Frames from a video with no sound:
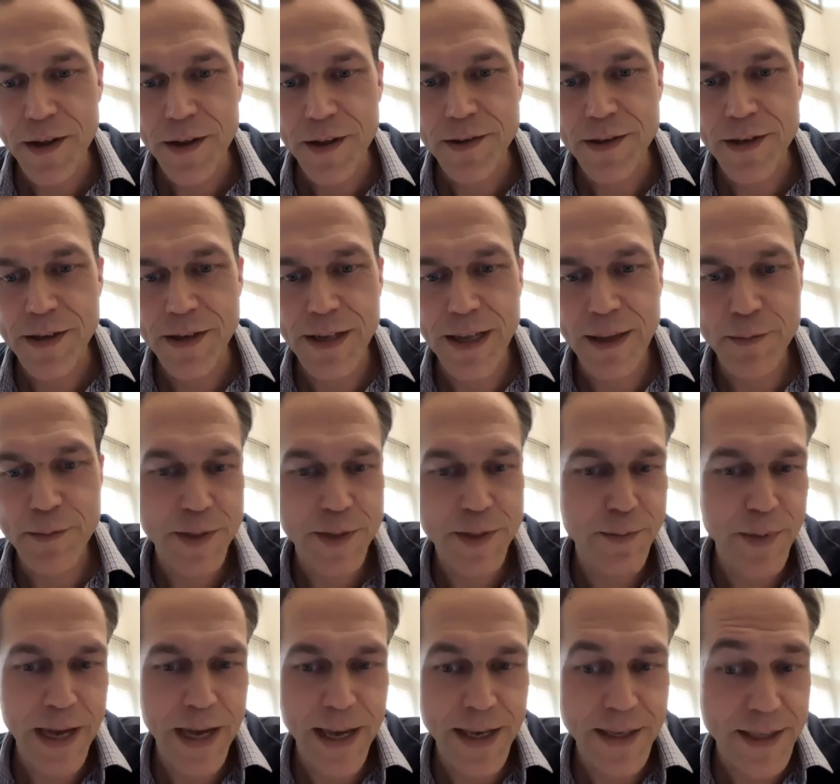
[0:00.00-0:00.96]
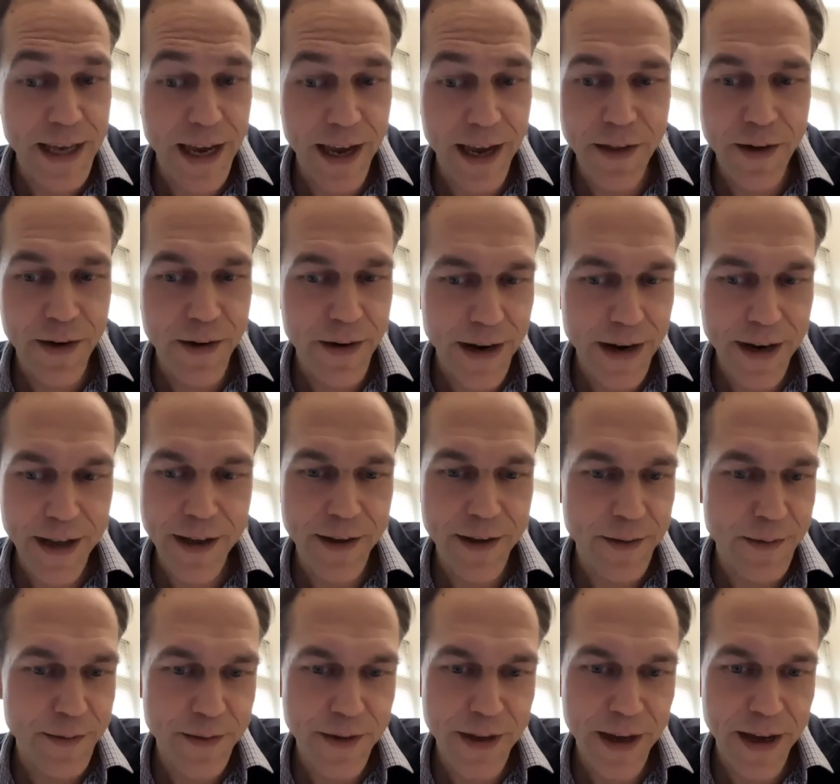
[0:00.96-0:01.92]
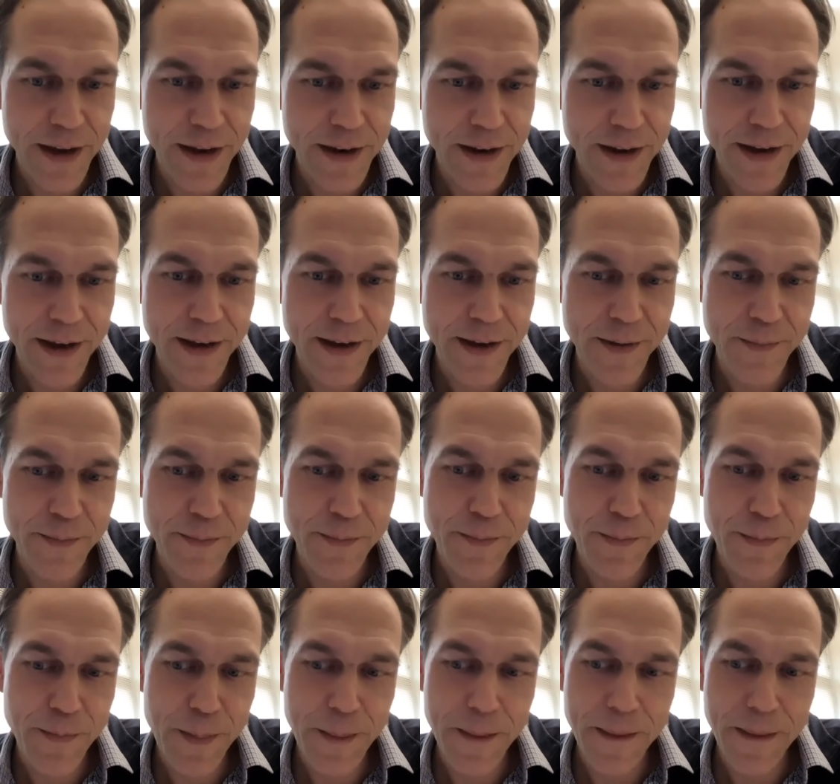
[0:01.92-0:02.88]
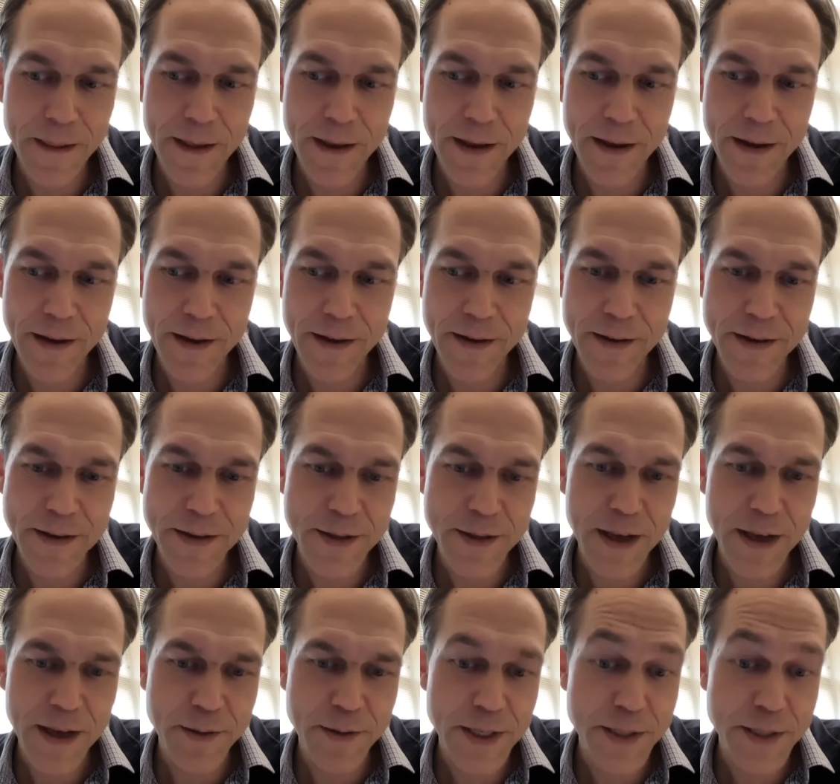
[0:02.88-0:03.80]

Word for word: to deep space, either on a on a, uh,